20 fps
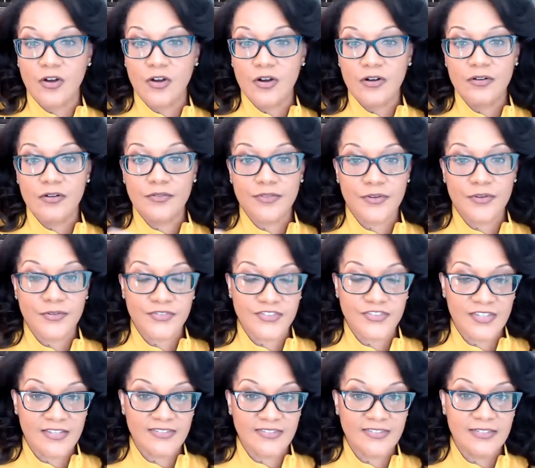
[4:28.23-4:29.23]
all those
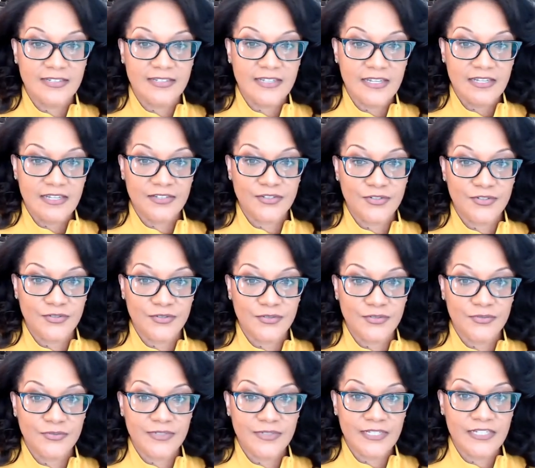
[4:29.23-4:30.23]
things need
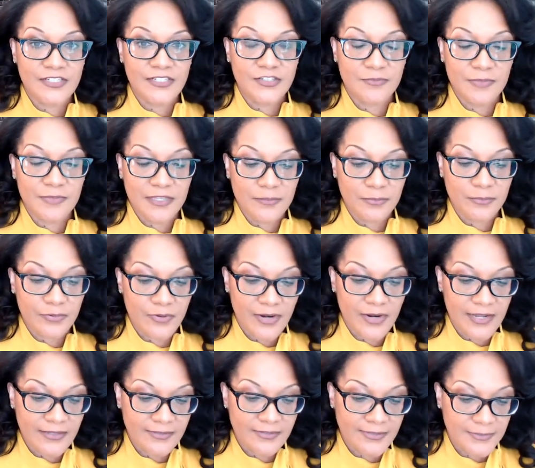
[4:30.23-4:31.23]
to be
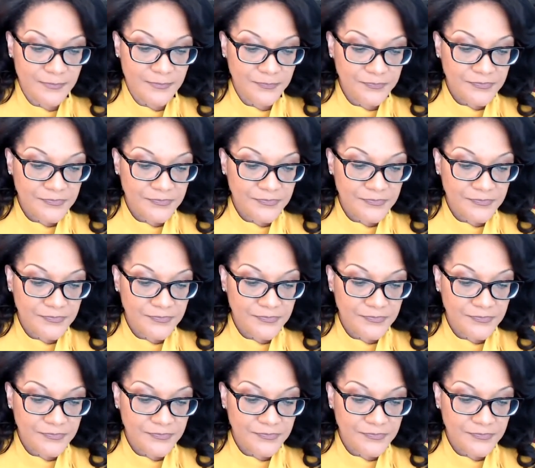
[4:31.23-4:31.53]
appraised.